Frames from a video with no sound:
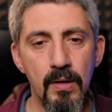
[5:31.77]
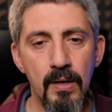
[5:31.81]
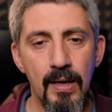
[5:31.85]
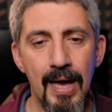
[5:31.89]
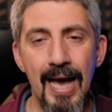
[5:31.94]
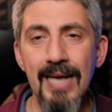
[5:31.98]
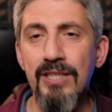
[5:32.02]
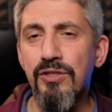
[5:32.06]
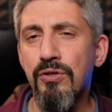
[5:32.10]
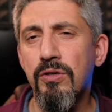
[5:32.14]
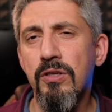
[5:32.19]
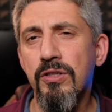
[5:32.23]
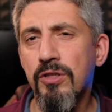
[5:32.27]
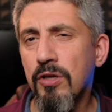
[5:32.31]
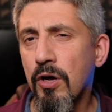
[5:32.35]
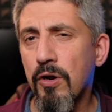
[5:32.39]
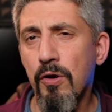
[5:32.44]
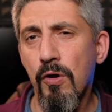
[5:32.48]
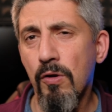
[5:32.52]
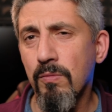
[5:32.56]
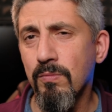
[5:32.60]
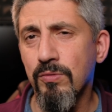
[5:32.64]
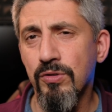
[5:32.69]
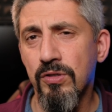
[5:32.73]
Actually, not
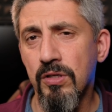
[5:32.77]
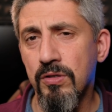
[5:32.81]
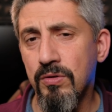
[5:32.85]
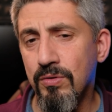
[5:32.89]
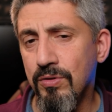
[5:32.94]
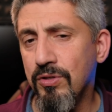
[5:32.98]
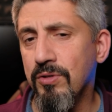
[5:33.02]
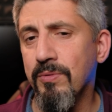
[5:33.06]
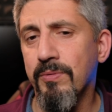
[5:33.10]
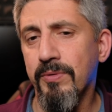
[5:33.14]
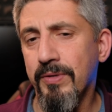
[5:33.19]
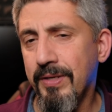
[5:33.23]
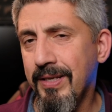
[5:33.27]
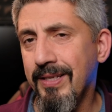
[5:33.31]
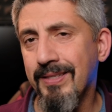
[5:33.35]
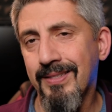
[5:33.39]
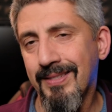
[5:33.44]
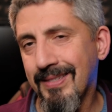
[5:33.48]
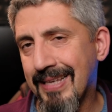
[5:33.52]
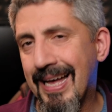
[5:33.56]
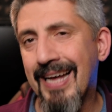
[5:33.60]
almost unusable. It's